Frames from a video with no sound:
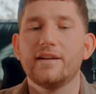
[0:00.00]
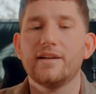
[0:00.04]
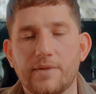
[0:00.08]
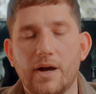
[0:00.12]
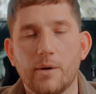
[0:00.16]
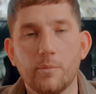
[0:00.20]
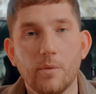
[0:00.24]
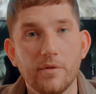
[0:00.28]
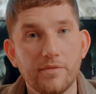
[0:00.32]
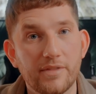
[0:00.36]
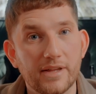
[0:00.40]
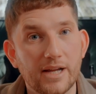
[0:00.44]

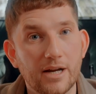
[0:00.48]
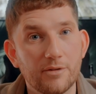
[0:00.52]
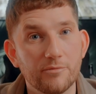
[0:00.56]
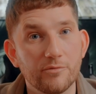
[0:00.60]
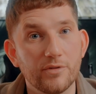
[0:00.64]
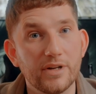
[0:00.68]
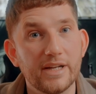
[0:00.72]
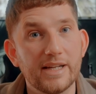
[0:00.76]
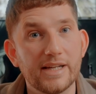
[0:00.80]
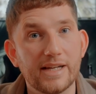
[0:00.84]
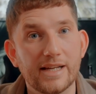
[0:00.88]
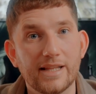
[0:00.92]
And one thing I
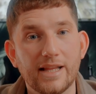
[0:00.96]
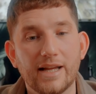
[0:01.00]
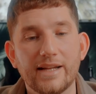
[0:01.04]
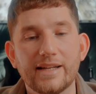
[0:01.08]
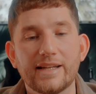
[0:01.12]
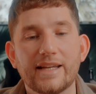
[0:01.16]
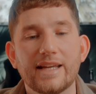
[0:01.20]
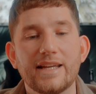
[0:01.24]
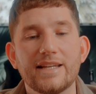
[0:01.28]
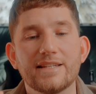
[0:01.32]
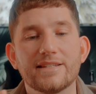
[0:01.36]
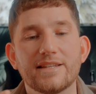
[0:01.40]
really
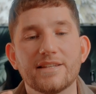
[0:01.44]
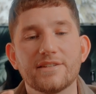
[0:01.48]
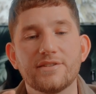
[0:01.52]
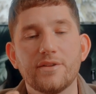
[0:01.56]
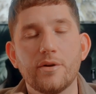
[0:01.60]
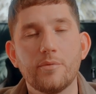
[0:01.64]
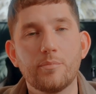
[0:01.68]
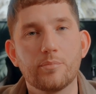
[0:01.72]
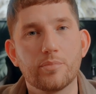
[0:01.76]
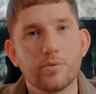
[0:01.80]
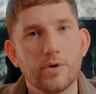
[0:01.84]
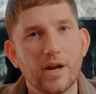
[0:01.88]
like is there's
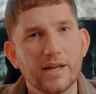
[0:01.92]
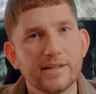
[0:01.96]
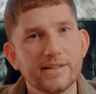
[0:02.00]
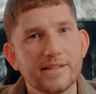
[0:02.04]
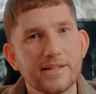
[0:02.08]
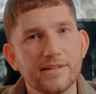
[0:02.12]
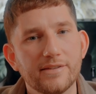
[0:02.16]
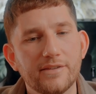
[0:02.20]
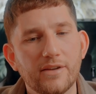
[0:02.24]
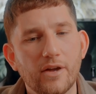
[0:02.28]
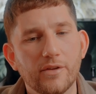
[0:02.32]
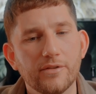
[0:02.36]
no
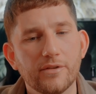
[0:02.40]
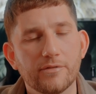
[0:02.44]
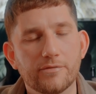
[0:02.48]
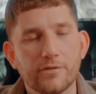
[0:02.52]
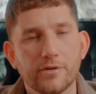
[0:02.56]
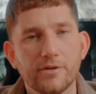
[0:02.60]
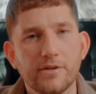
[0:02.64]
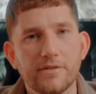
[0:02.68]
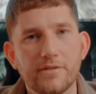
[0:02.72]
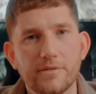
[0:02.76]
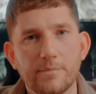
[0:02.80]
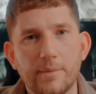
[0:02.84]
branding on the
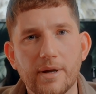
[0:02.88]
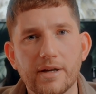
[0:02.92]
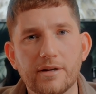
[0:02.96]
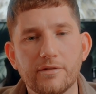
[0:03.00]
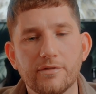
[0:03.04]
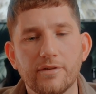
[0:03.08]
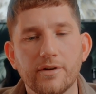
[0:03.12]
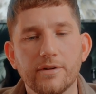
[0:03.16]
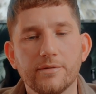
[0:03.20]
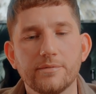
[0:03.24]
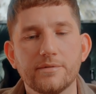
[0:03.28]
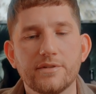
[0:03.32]
front of the
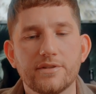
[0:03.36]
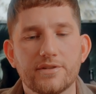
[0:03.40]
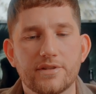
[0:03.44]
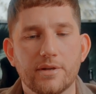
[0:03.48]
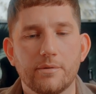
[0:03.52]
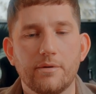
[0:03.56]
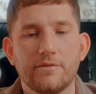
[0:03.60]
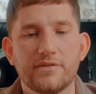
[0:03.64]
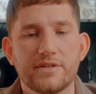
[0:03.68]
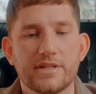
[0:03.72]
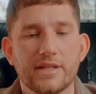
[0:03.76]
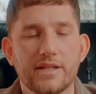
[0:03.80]
microphone.
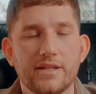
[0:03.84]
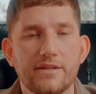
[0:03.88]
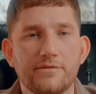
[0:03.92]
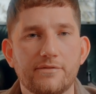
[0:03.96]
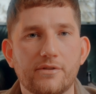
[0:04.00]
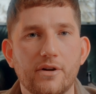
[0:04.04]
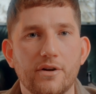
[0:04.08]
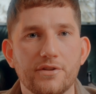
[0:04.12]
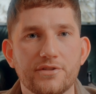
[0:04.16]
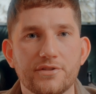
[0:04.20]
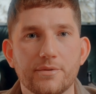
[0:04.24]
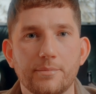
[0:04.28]
So obviously you've
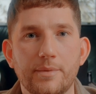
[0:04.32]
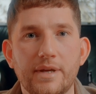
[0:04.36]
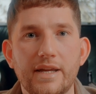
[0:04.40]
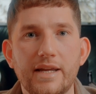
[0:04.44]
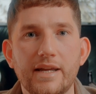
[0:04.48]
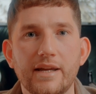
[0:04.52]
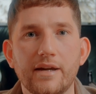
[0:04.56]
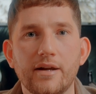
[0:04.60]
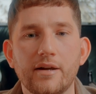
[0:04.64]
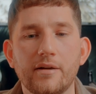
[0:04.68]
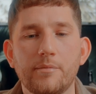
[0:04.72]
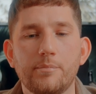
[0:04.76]
got some
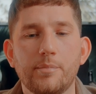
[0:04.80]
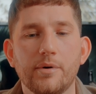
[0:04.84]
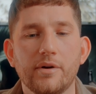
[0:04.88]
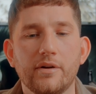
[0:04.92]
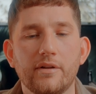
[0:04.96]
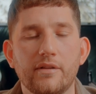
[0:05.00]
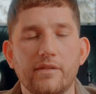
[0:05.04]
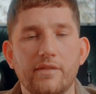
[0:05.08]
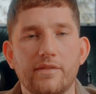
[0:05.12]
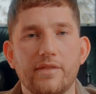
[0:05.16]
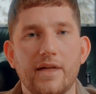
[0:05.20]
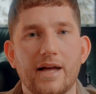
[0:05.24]
here,
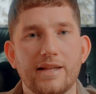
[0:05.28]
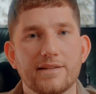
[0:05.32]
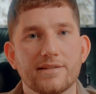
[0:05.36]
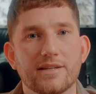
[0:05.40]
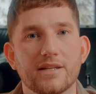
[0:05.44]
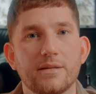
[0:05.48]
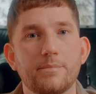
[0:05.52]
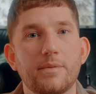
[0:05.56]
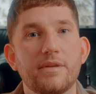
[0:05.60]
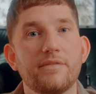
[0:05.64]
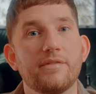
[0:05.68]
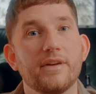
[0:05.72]
but that's
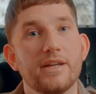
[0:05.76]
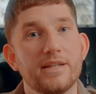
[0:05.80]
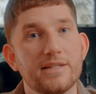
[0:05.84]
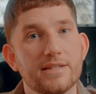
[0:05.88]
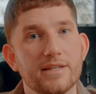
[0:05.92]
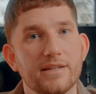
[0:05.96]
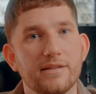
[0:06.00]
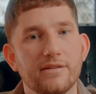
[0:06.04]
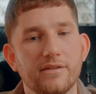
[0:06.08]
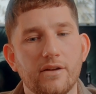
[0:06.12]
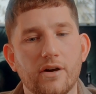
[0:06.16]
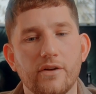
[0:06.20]
going to be
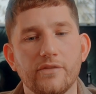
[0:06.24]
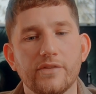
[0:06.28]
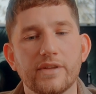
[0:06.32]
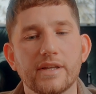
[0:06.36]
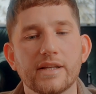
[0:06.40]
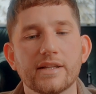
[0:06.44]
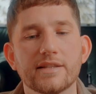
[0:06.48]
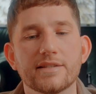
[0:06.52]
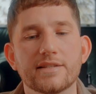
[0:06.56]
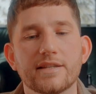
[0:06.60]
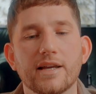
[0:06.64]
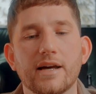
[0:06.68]
facing on the
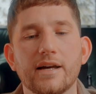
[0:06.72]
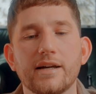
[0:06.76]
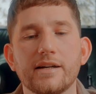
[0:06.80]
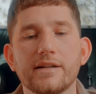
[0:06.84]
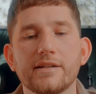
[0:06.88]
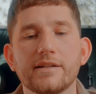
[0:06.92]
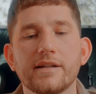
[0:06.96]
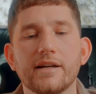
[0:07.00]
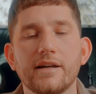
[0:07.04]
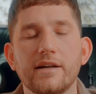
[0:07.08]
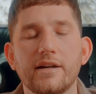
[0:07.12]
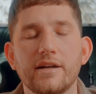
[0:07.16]

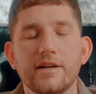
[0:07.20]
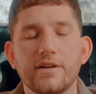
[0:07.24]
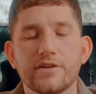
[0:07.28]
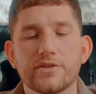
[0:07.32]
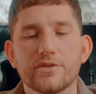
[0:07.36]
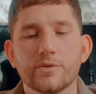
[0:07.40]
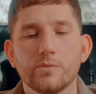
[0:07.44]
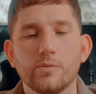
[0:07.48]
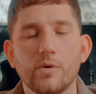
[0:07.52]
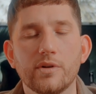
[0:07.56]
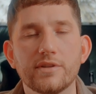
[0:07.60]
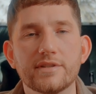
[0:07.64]
inside.
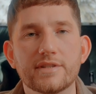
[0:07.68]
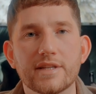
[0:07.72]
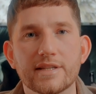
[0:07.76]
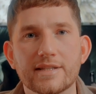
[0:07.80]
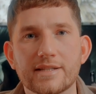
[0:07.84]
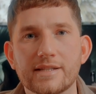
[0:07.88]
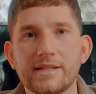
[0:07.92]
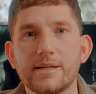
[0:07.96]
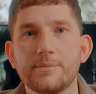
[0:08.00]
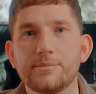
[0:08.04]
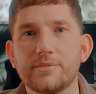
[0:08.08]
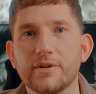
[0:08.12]
So once it's
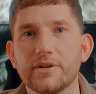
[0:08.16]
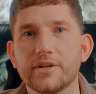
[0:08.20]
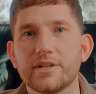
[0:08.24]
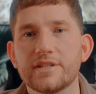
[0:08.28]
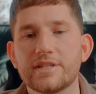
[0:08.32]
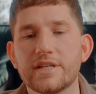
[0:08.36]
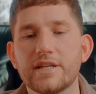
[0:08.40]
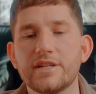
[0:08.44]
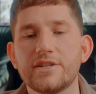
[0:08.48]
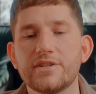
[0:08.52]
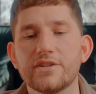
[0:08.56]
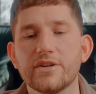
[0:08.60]
clipped on a
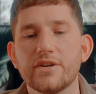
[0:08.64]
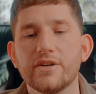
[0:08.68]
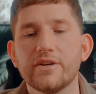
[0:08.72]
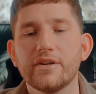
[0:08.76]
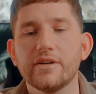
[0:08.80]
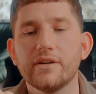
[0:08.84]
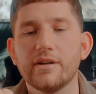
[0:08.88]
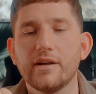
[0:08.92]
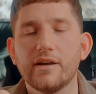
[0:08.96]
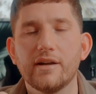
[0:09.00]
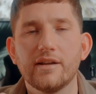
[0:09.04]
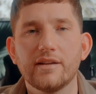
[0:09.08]

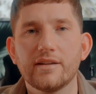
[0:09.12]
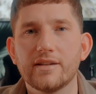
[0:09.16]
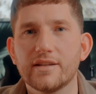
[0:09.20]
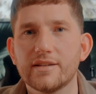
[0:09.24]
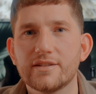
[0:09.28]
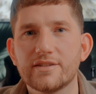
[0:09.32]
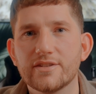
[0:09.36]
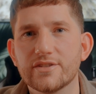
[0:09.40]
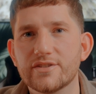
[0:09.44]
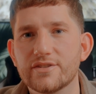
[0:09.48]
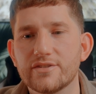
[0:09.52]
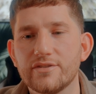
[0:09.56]
t-shirt, you're
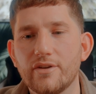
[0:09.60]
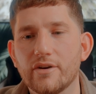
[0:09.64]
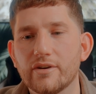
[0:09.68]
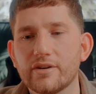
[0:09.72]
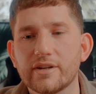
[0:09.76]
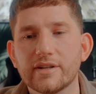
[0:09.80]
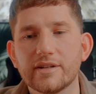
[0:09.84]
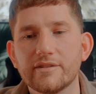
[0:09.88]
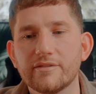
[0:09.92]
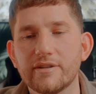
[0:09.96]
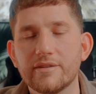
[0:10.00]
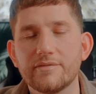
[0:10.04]
just not
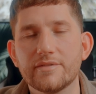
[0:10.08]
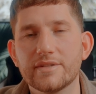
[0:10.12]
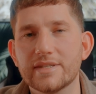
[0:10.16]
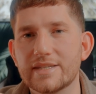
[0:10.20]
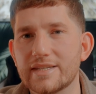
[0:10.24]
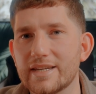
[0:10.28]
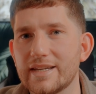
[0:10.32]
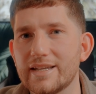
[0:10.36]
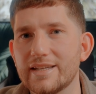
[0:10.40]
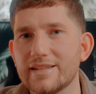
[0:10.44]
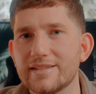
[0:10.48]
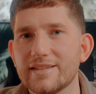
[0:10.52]
going to even
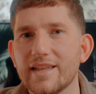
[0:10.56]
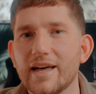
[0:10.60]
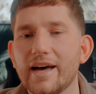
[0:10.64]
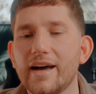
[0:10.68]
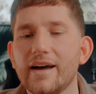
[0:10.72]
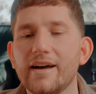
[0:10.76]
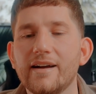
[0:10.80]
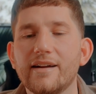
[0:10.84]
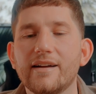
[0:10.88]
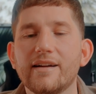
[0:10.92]
see it's there.